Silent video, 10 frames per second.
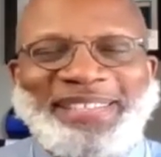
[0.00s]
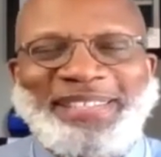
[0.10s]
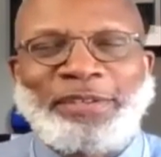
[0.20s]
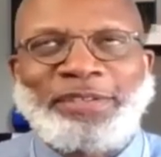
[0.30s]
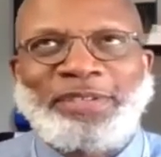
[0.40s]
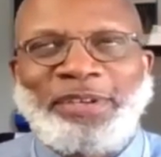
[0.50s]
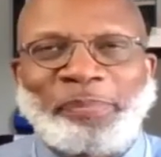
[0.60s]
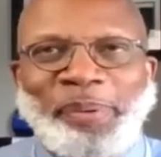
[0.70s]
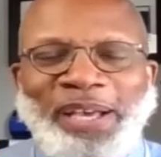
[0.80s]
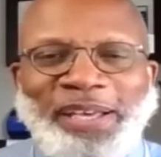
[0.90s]
Coco Notes is
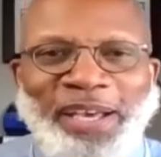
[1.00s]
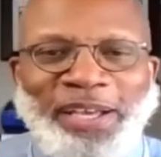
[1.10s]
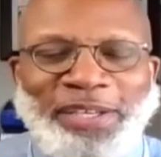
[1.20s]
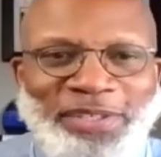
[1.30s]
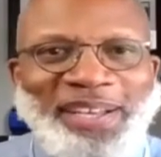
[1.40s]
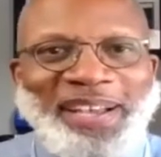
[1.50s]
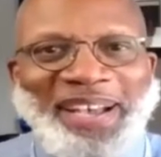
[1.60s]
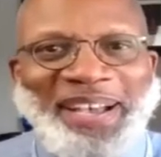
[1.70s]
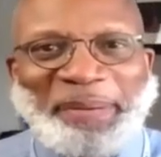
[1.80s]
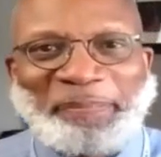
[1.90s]
on a podcast
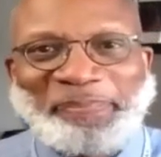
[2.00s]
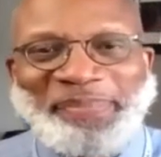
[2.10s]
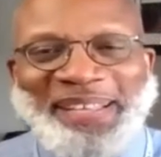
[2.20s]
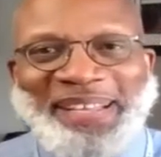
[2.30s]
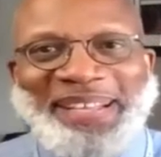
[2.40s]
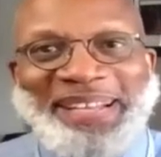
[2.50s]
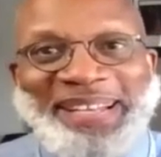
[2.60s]
um,